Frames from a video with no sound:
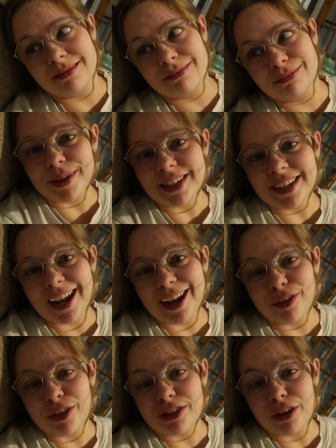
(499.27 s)
I've been
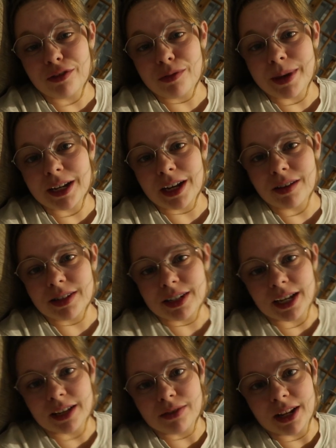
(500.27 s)
staying on the sofa bed
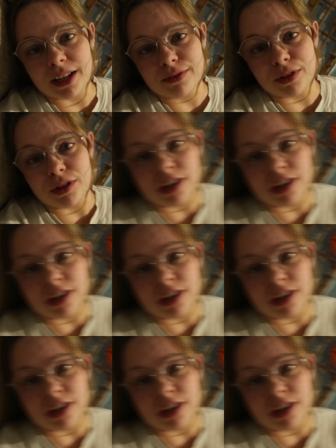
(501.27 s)
downstairs for the last few